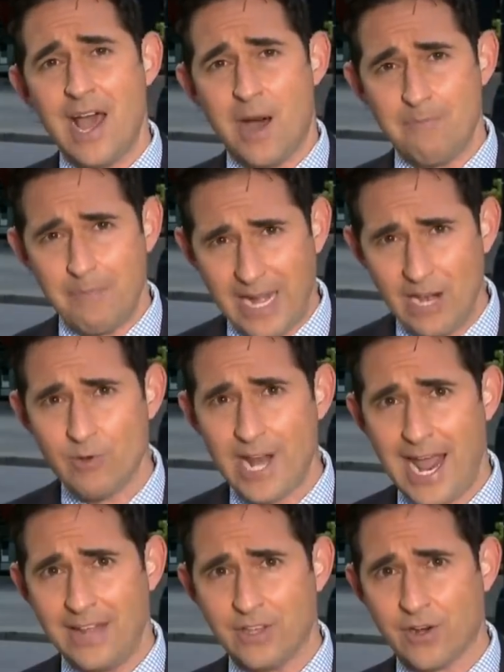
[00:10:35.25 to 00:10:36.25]
a parent
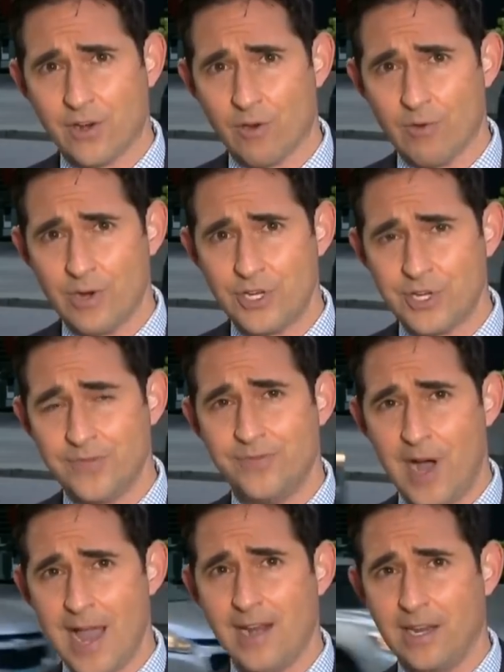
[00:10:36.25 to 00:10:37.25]
had the courage to
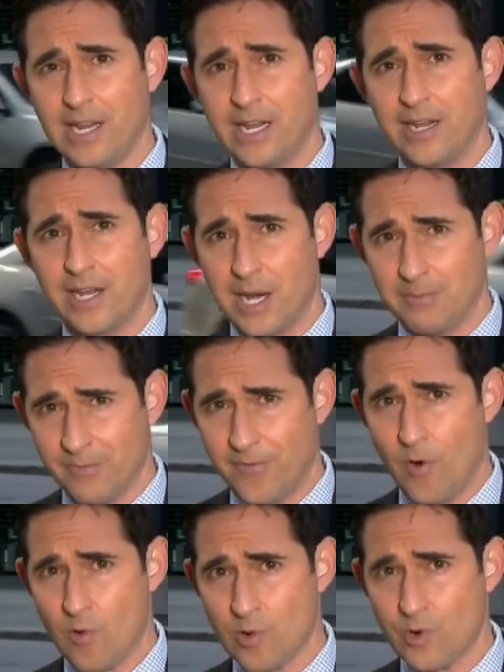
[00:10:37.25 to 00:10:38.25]
finally come
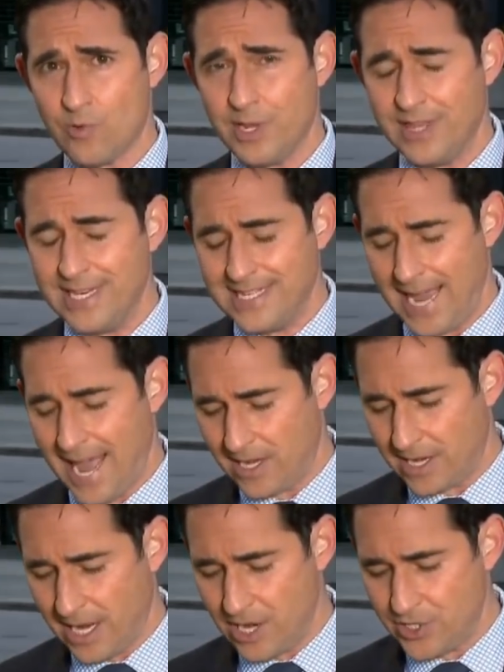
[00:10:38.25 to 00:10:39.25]
forward with these
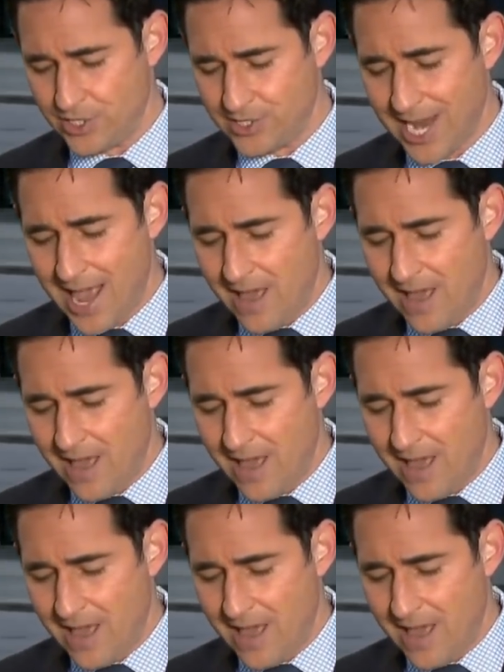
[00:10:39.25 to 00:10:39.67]
allegations.